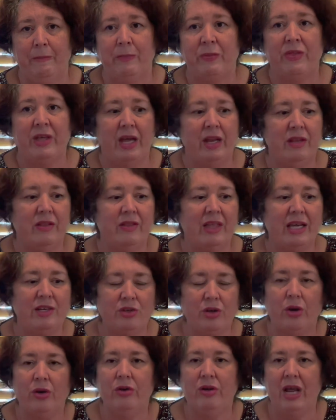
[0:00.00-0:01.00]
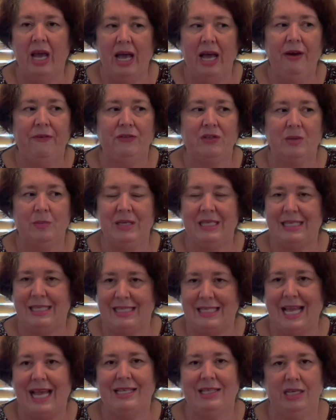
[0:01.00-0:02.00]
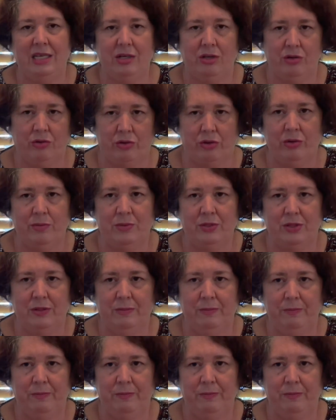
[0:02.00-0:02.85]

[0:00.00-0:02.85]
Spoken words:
that they don't have to be static groups.